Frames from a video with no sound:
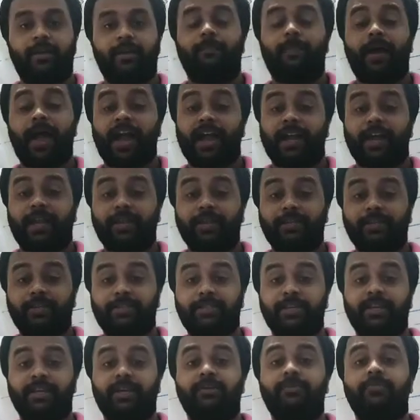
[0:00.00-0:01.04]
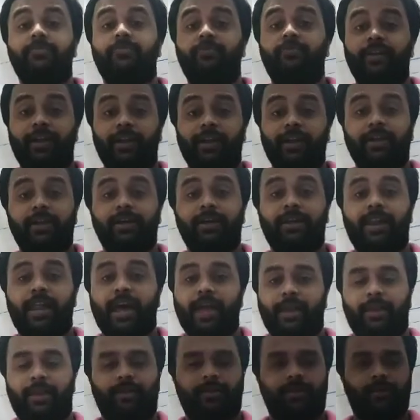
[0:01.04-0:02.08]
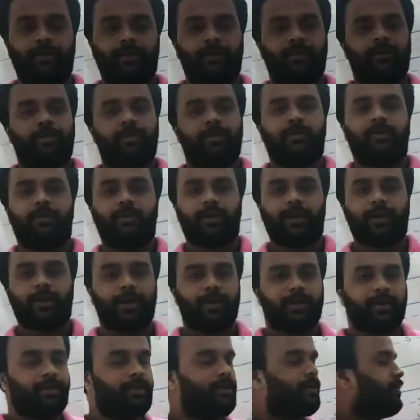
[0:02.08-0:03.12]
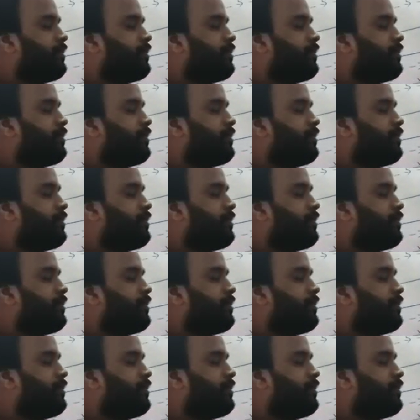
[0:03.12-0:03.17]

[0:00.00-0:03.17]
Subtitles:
Magnetic field line. Okay,